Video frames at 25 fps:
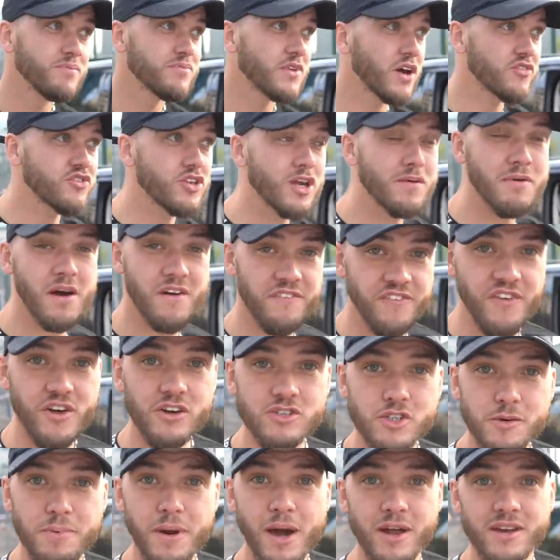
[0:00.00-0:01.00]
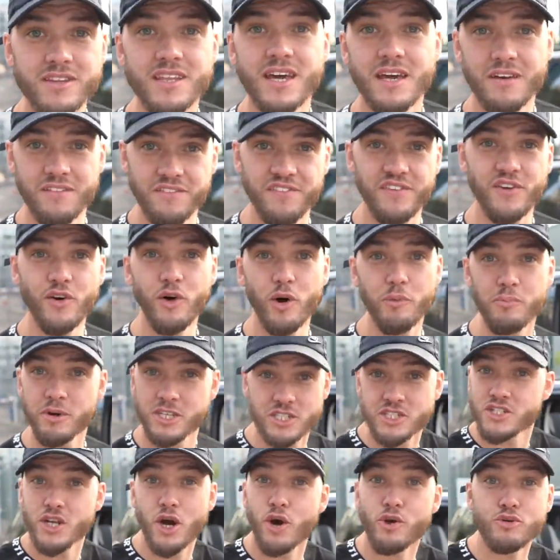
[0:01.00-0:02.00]
I've done about 300 pound a day in fuel, but
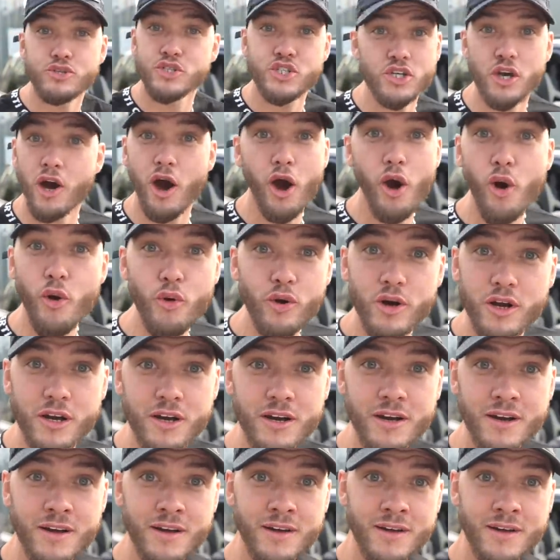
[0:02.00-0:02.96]
it's no joke.